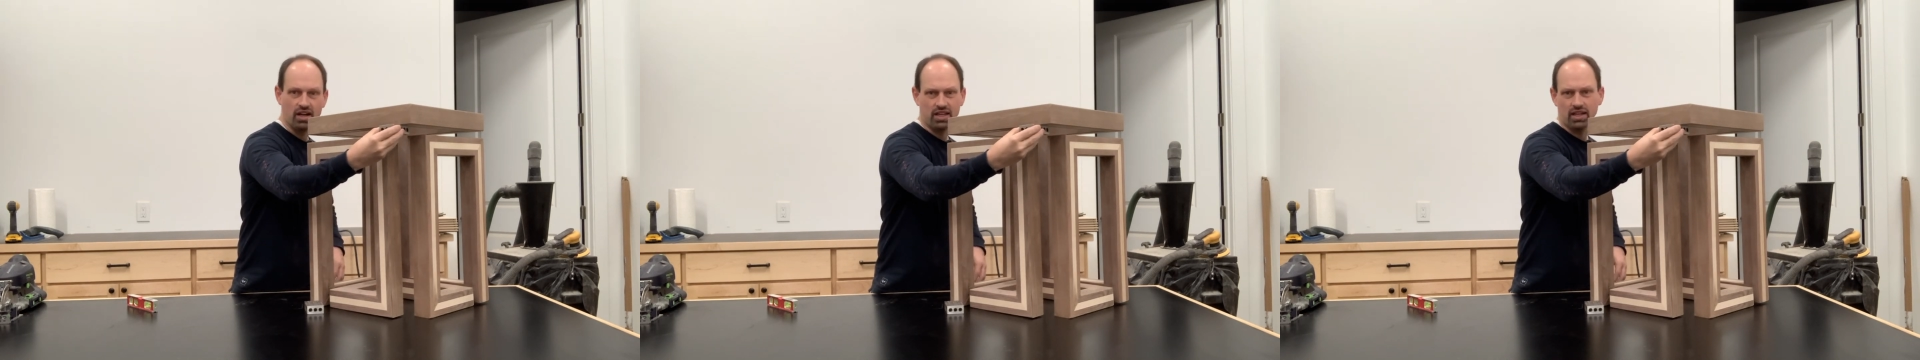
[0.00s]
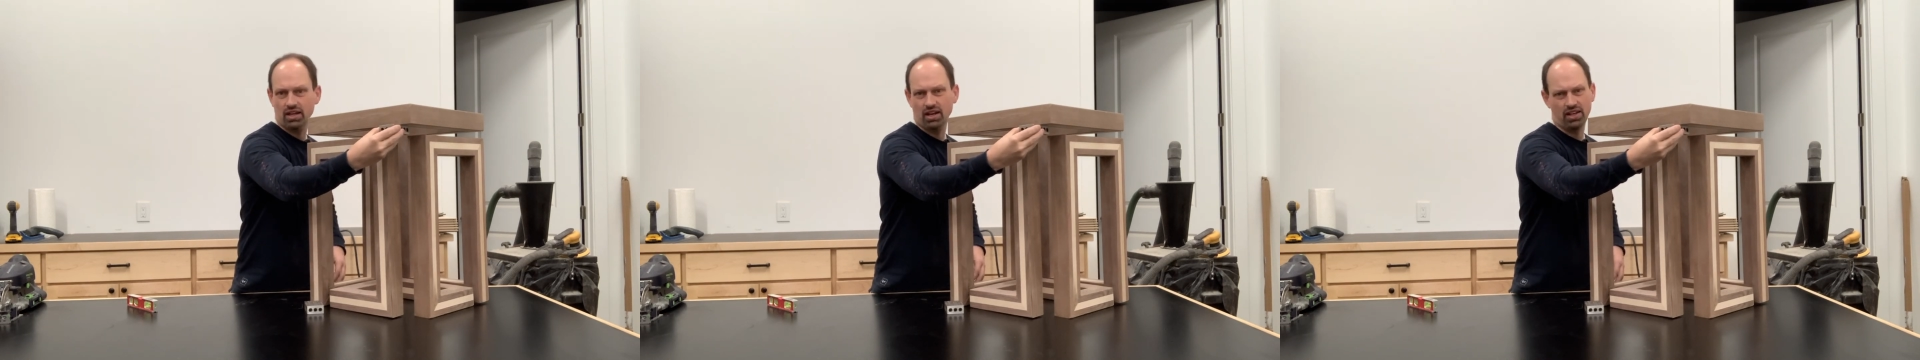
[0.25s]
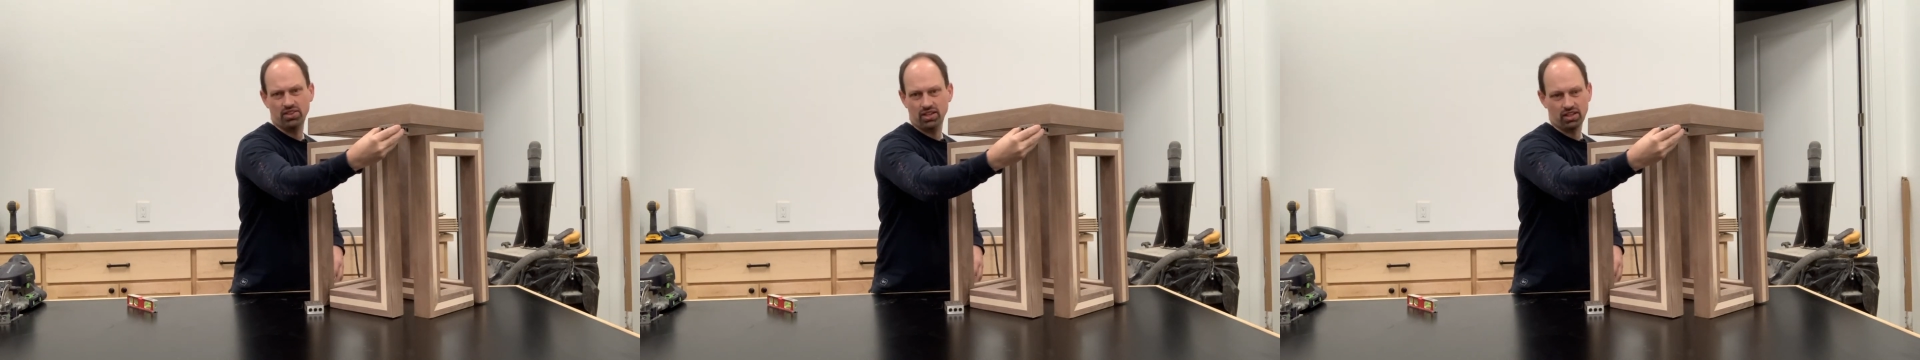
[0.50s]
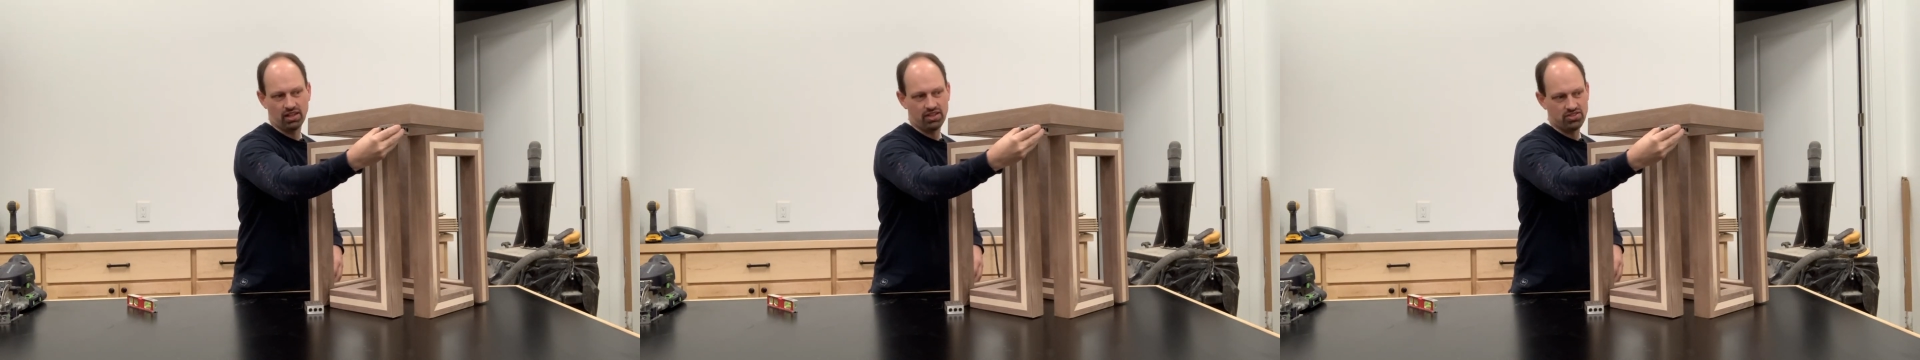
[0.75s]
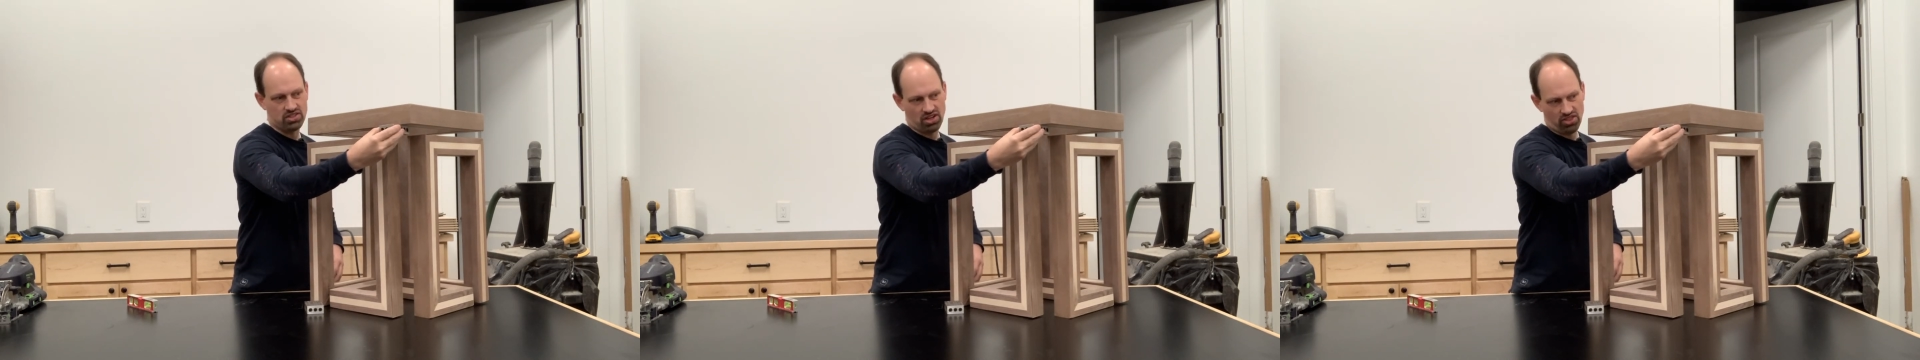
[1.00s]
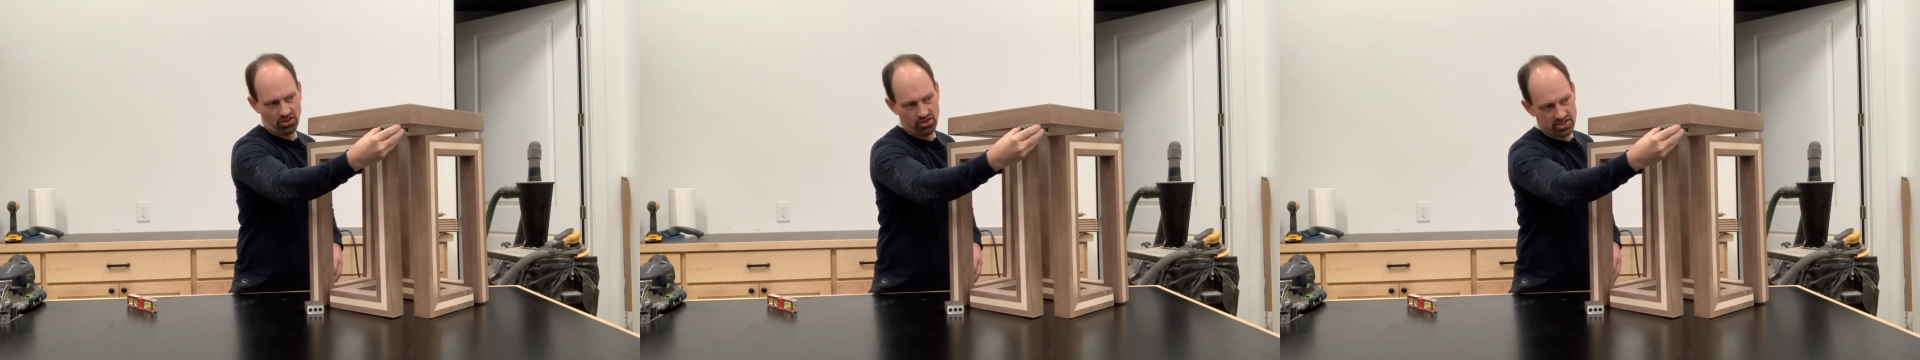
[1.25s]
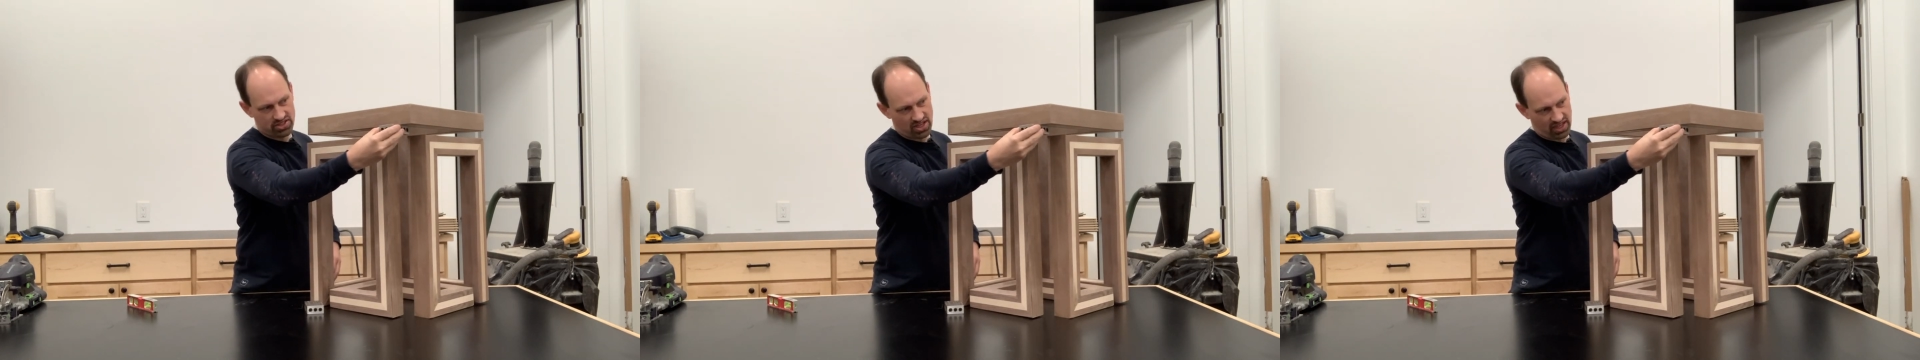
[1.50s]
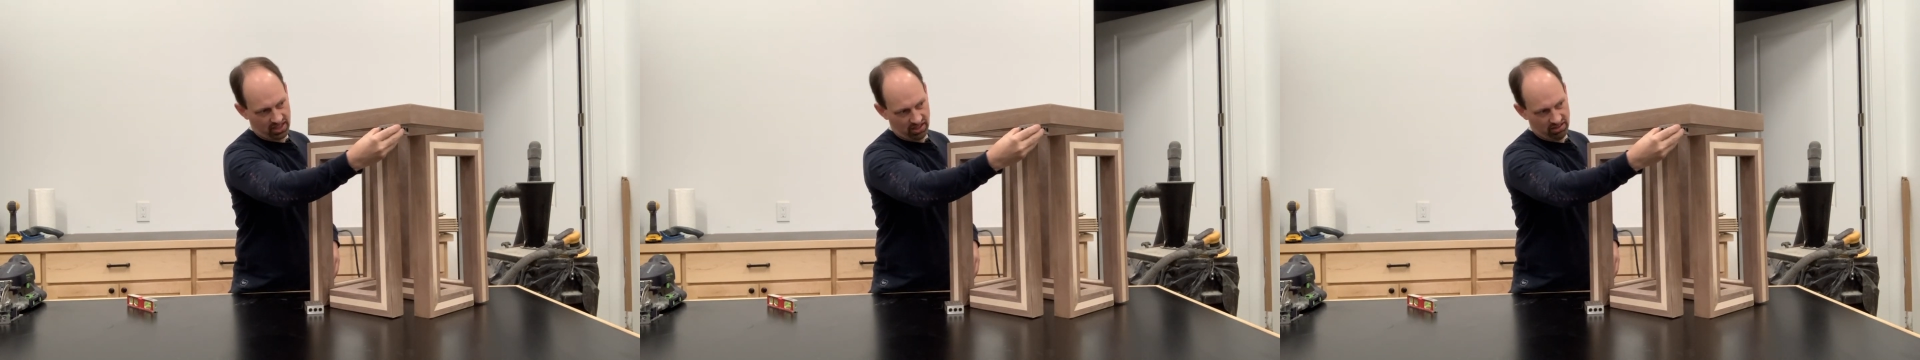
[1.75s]
Again, I think less than a
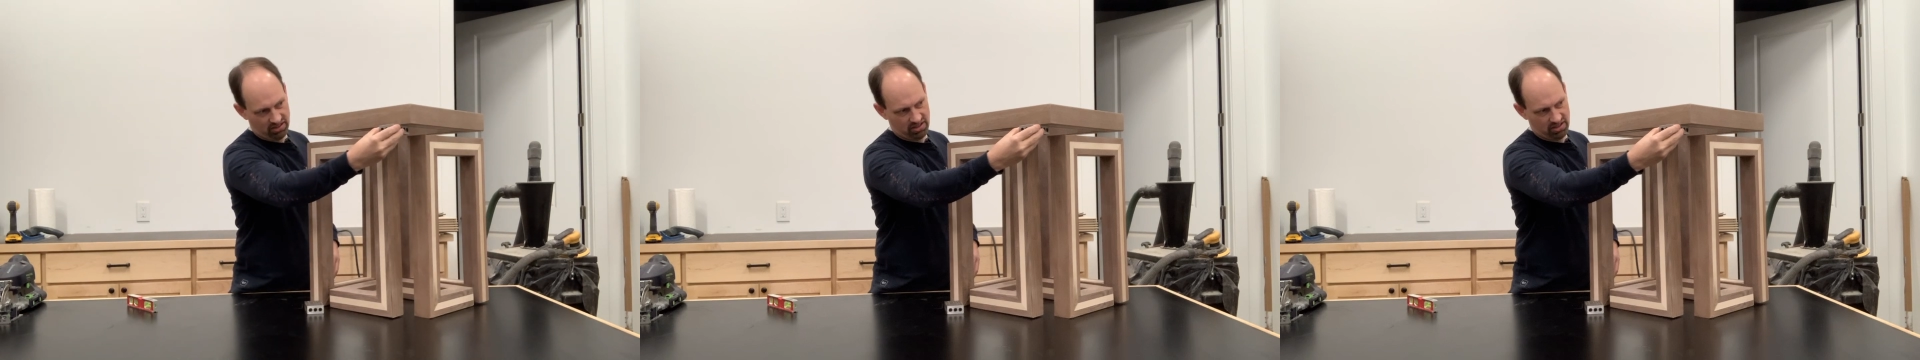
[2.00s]
32nd,